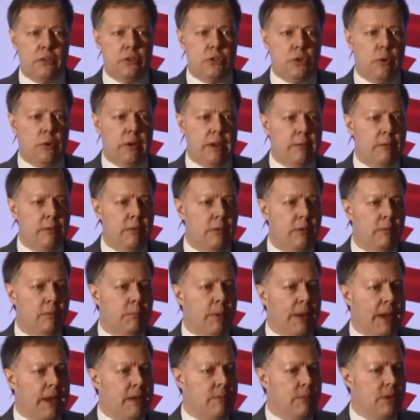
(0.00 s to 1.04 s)
doing
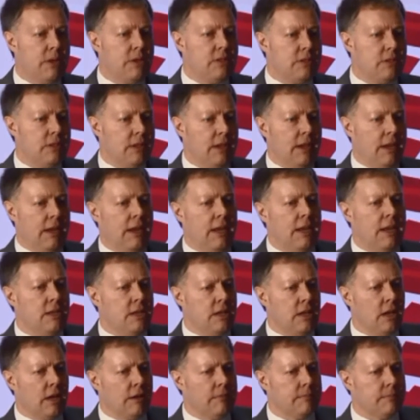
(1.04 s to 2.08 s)
payments in
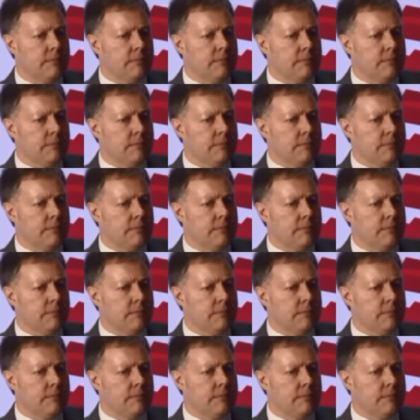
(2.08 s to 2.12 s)
India.